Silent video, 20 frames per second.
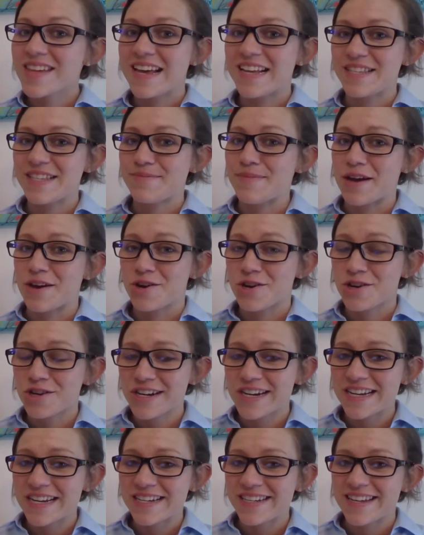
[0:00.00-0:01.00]
It's my
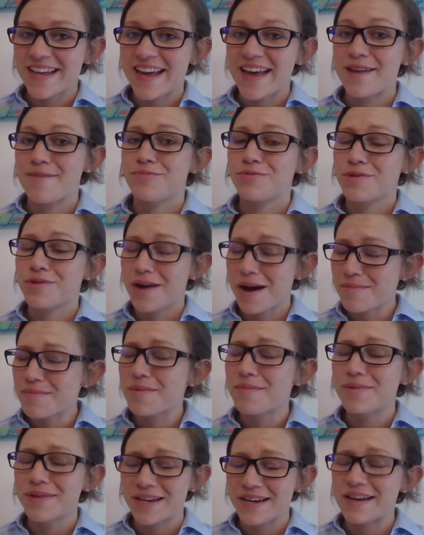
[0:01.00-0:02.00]
current and
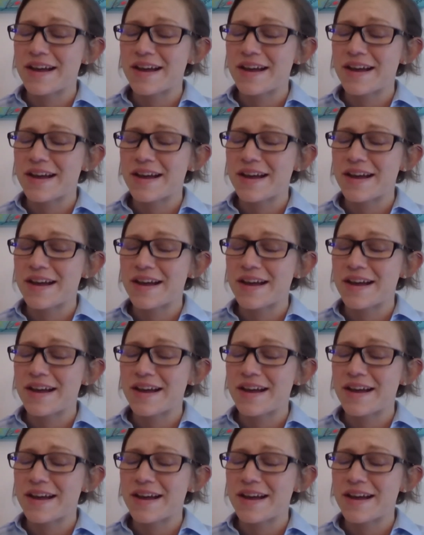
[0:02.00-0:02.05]
probably